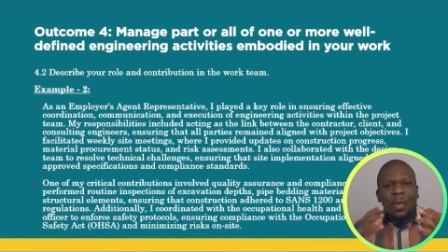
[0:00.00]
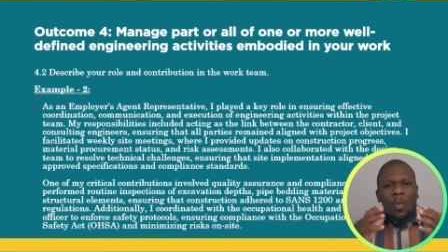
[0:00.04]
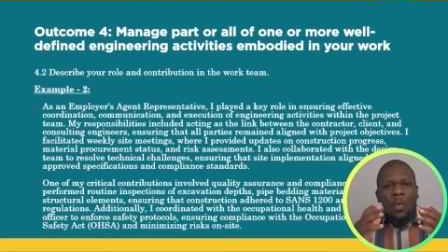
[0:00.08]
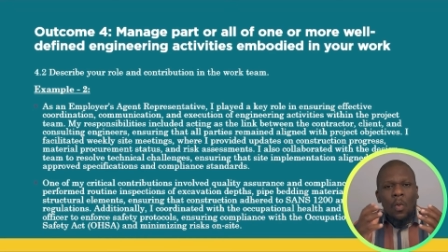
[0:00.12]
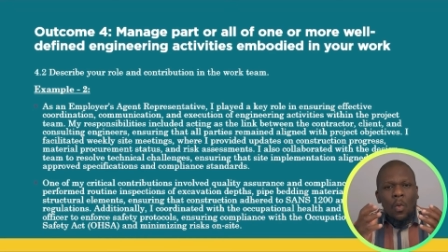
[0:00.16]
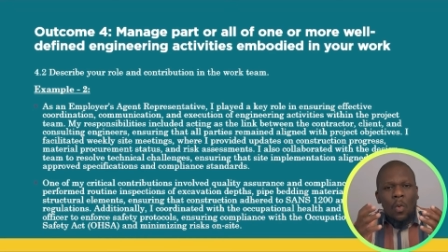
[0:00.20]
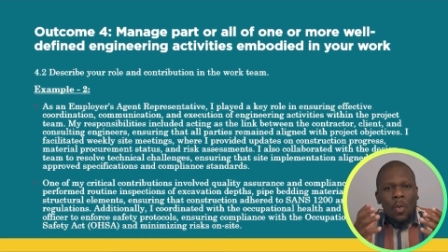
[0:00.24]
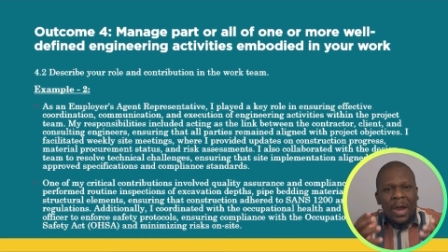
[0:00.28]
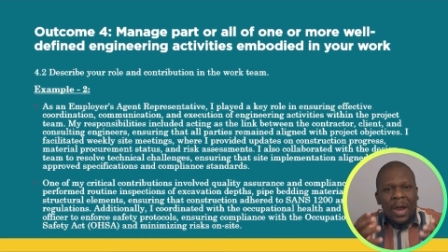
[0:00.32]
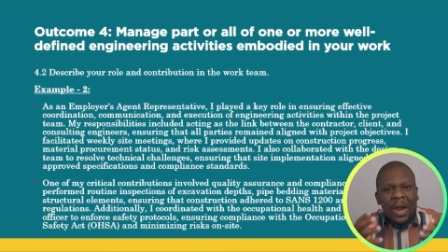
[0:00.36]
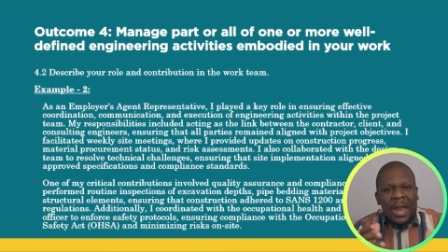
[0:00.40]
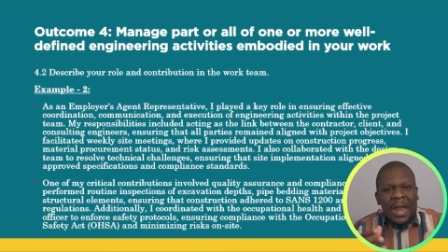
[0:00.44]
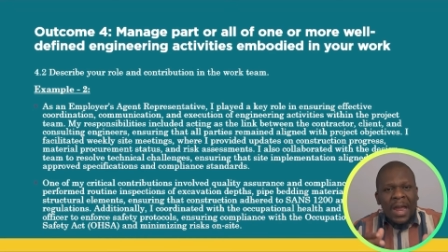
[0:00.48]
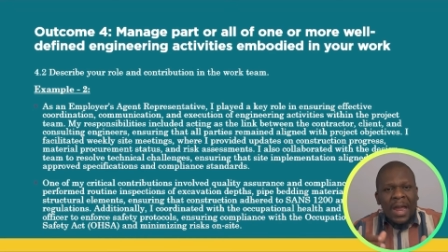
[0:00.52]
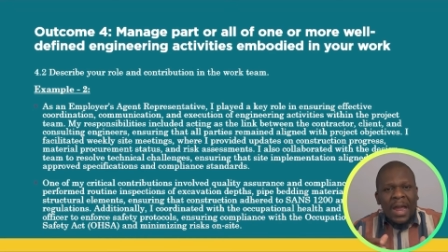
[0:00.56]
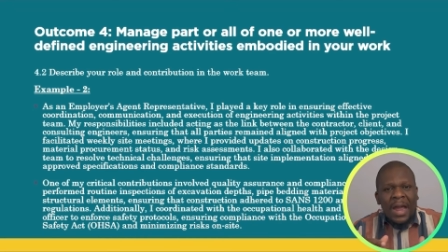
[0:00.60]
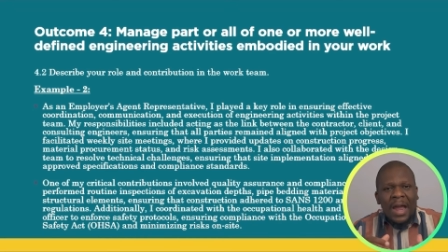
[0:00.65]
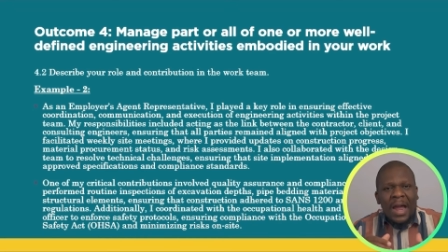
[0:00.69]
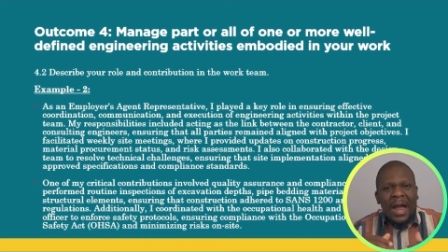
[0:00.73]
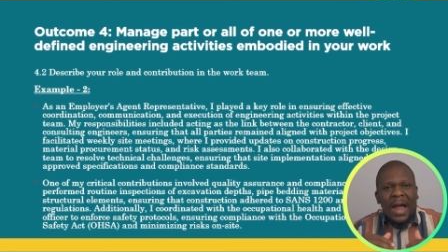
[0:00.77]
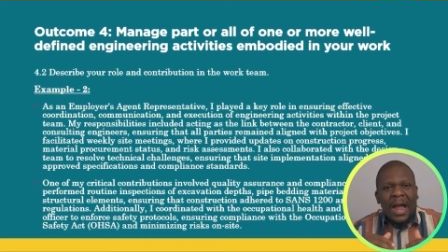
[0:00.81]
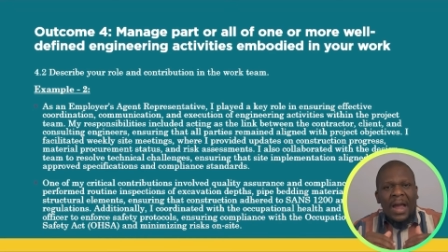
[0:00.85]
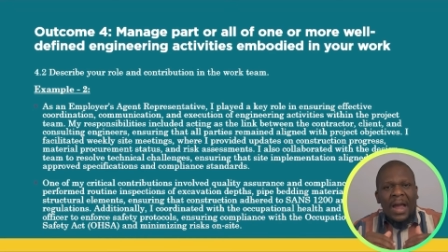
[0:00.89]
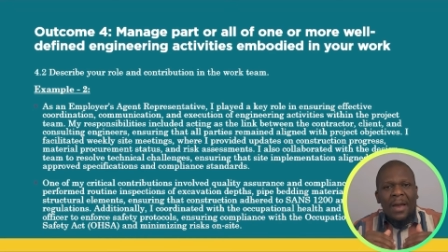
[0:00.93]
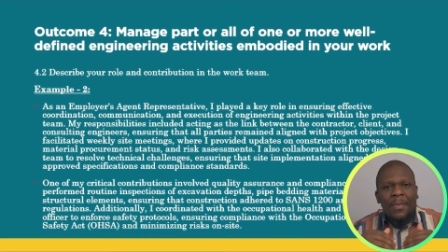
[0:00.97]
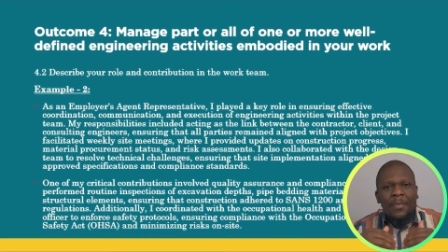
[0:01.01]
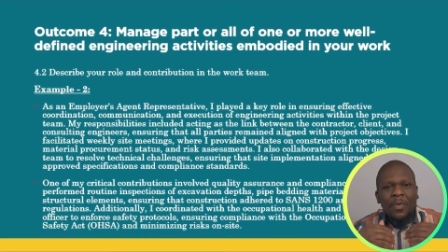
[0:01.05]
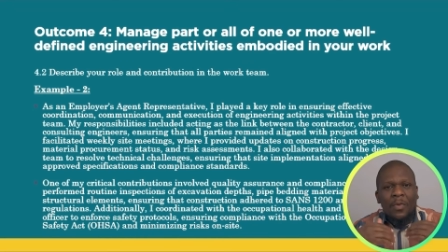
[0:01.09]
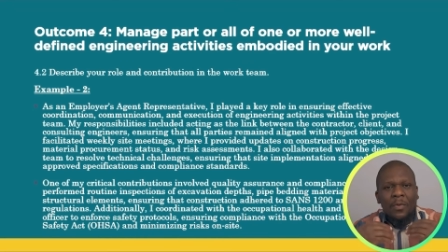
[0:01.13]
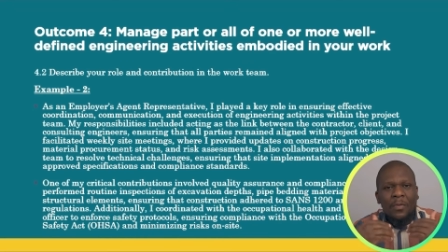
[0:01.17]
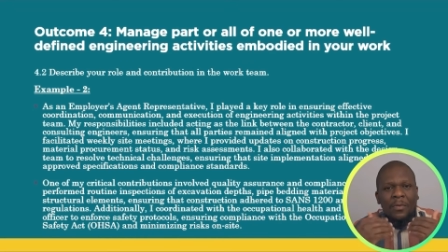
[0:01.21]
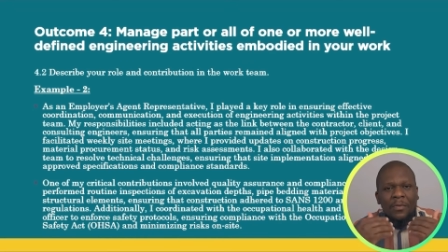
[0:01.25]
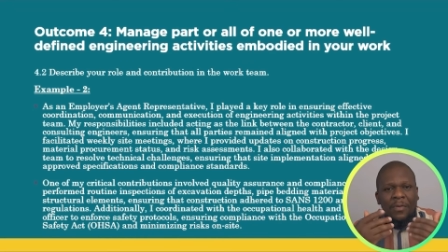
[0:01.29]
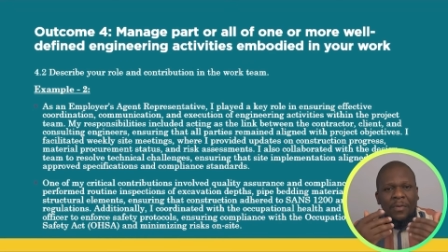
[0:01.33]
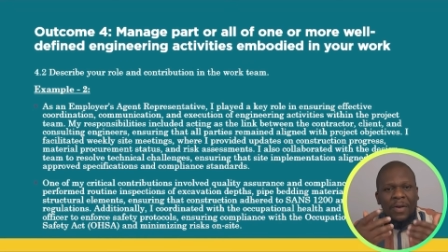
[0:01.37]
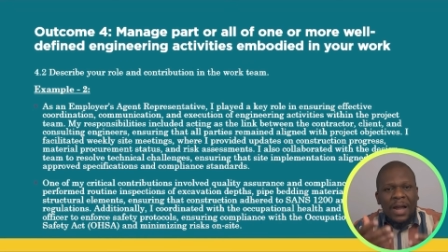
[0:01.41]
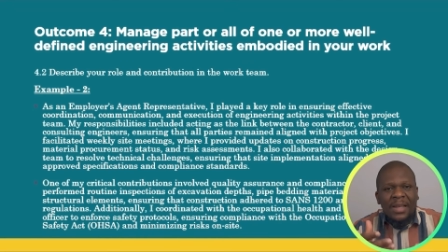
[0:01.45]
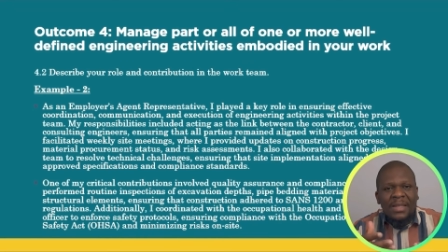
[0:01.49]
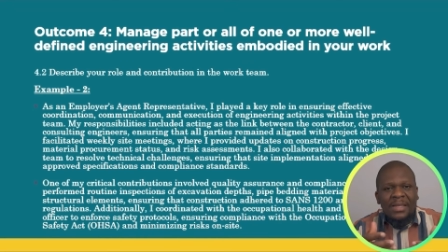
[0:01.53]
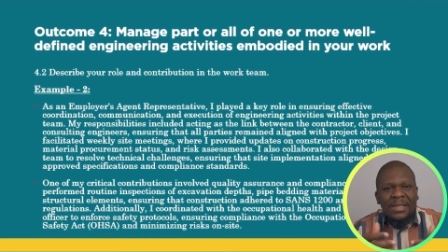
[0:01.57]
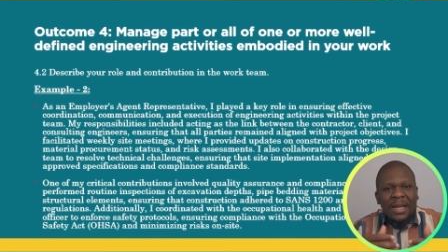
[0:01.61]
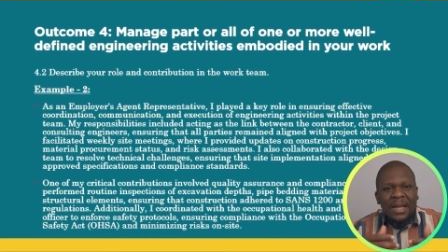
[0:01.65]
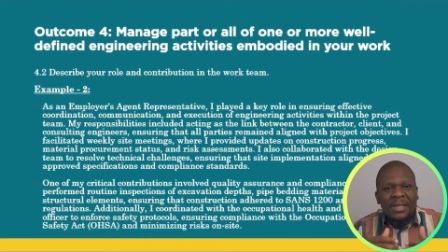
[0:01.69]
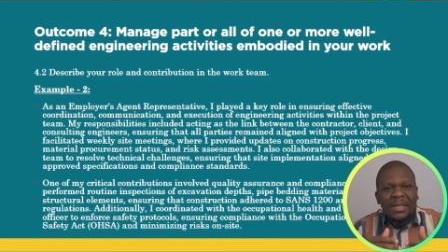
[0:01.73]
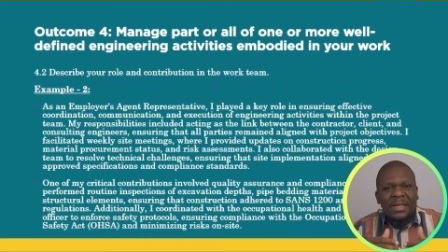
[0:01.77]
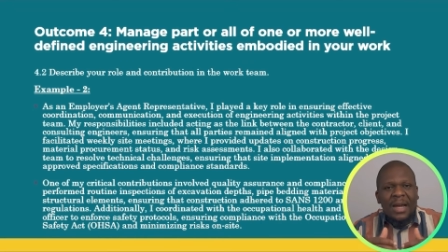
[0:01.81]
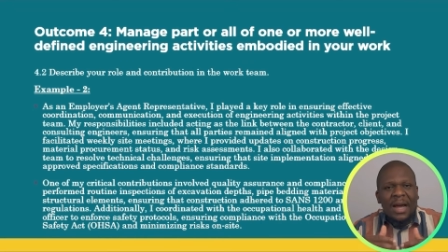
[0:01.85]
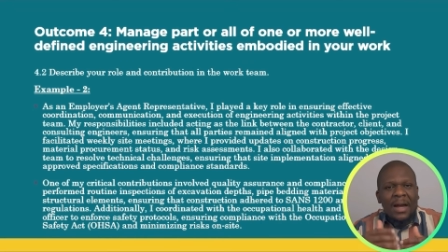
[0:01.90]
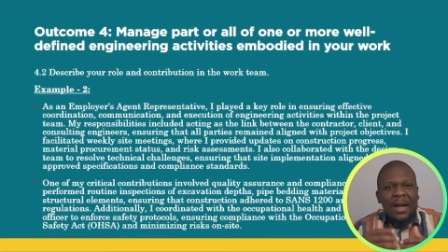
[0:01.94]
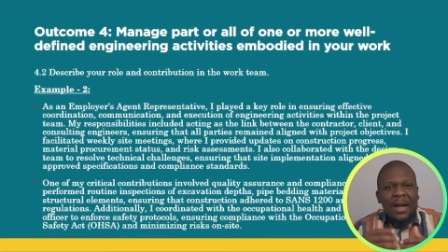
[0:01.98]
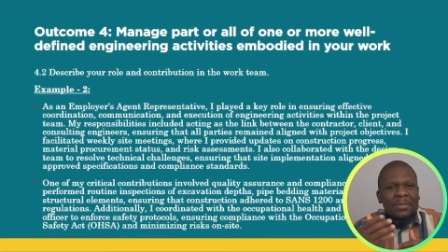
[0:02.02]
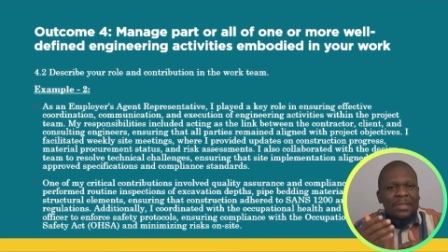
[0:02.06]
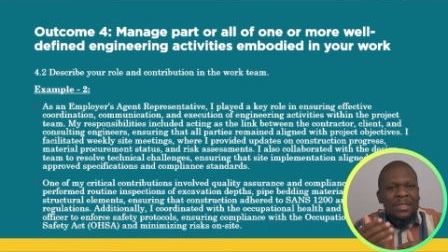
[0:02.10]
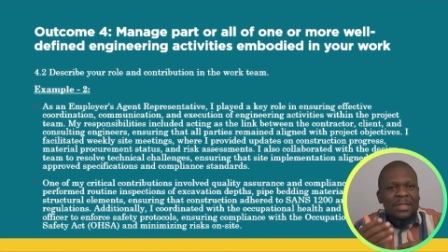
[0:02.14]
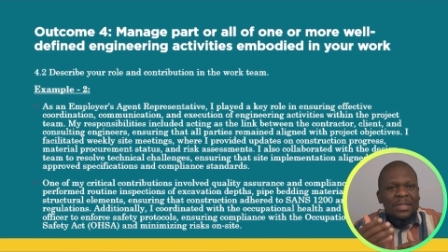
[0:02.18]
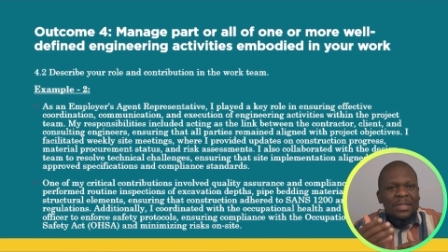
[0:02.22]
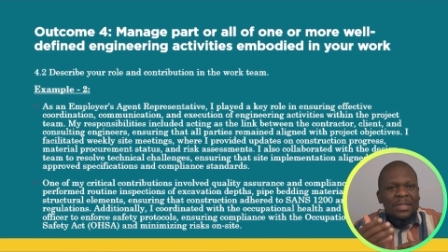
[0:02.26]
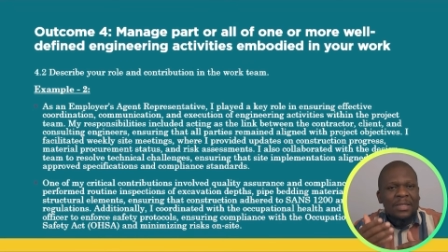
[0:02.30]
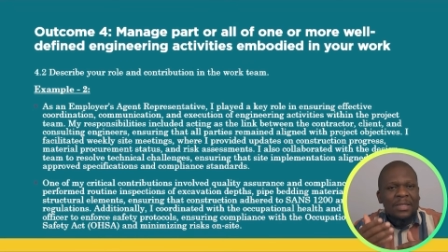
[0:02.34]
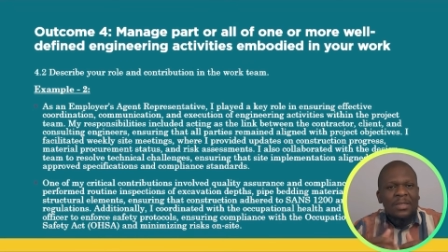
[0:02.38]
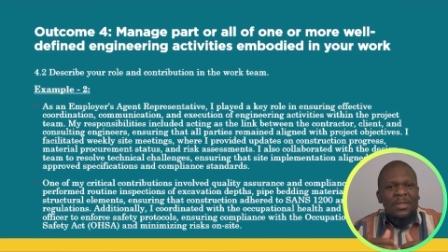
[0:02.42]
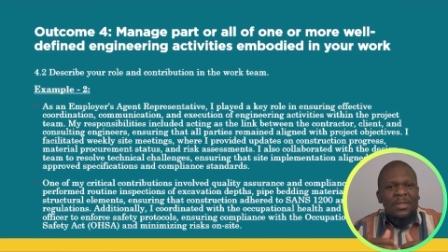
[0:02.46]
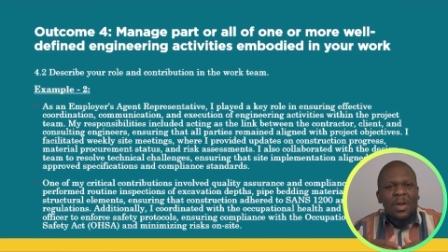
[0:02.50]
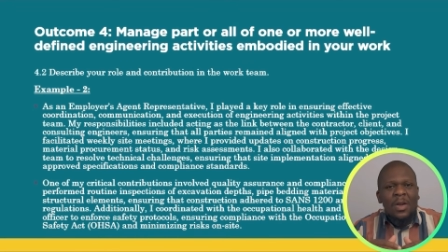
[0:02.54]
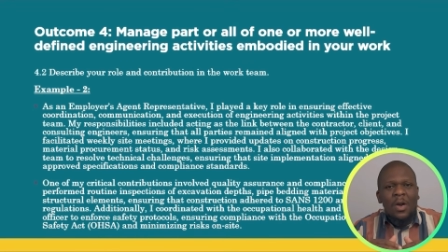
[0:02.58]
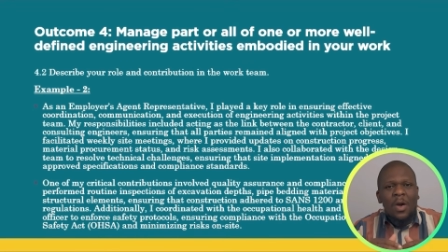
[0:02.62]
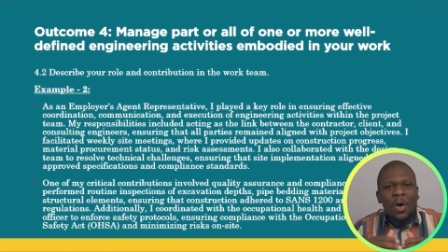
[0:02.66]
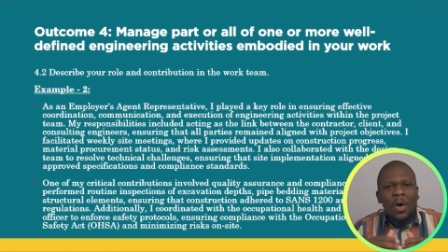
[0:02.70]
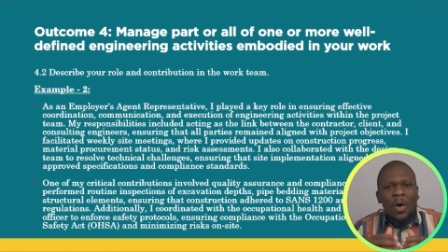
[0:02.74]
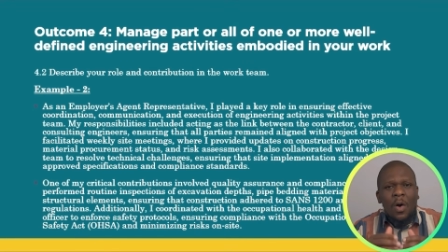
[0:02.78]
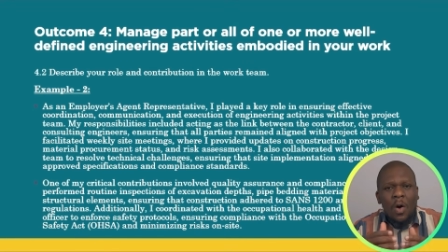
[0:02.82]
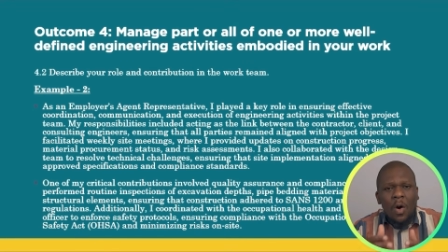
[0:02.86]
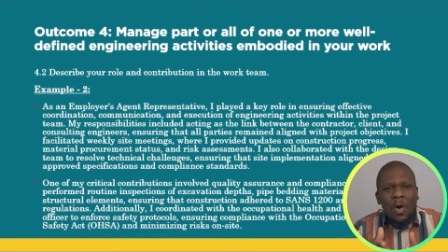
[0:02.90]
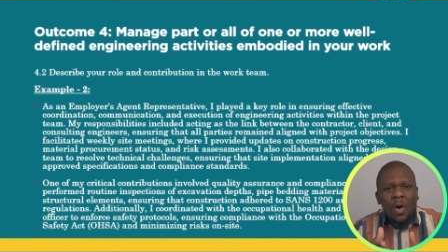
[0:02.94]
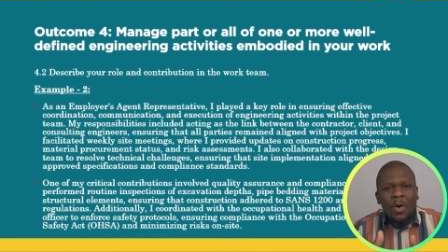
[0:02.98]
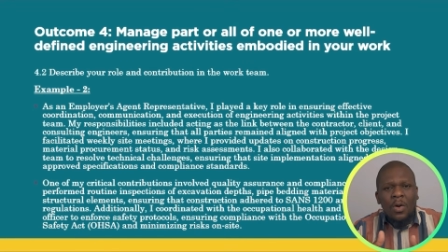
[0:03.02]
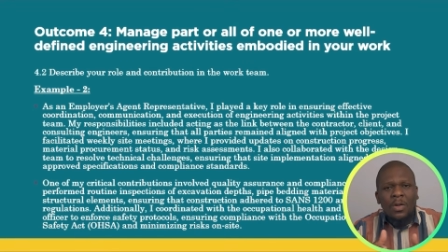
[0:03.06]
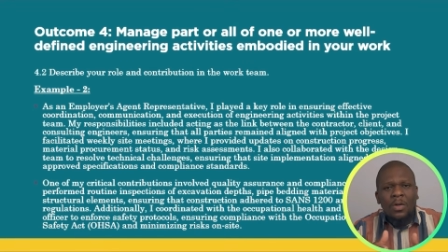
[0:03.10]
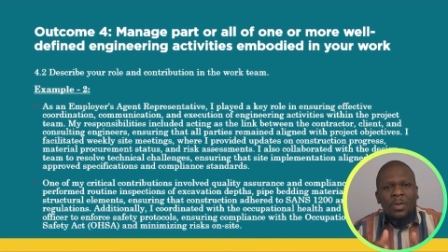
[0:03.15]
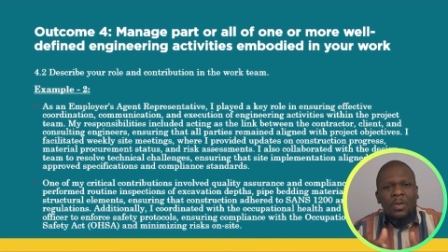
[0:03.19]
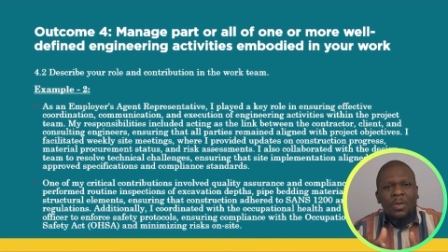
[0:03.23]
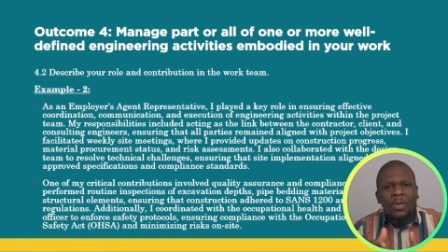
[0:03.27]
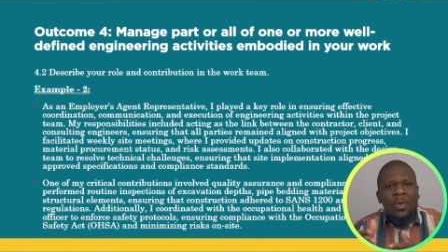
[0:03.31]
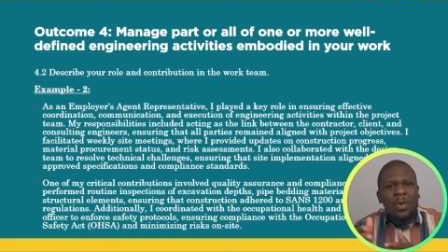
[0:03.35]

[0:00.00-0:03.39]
where I provided updates on